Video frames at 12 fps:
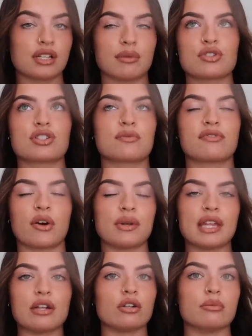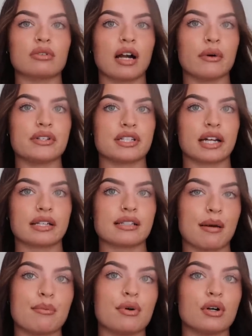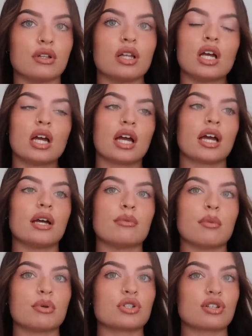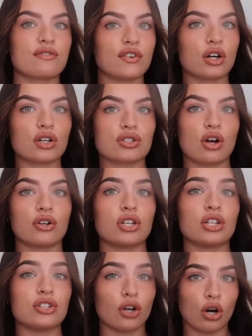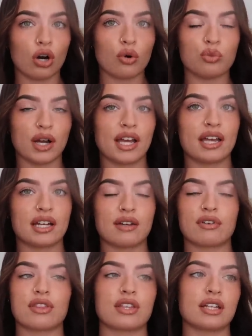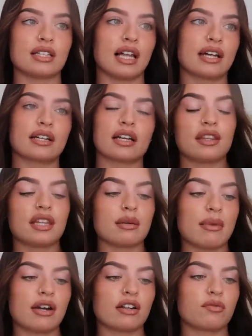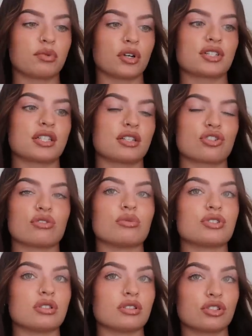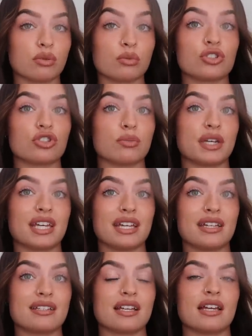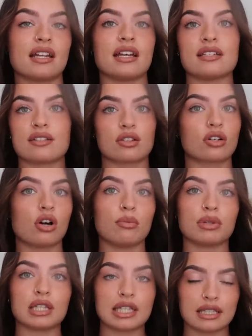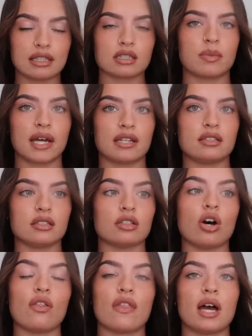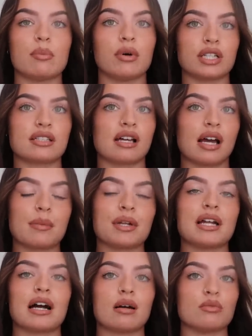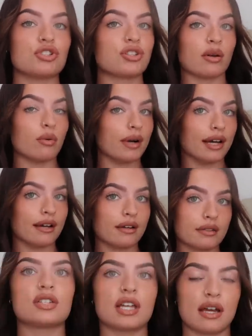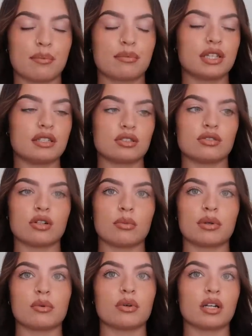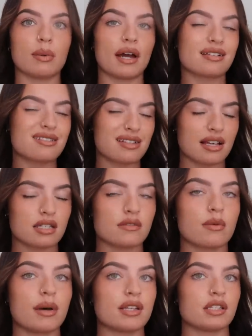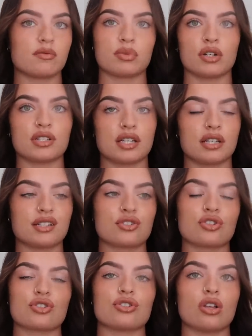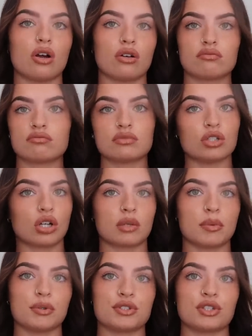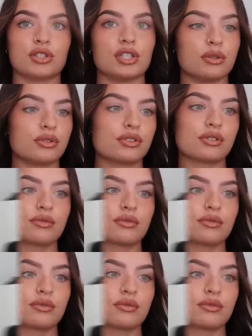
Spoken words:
I'm just throwing that number out as an example, but just focus on your weight and everything. Like, the amount of protein that someone should be eating is completely dependent on their body type and how much they weigh. So yeah, please do not be worrying about excessive amounts of protein. It's just not going to put to good use.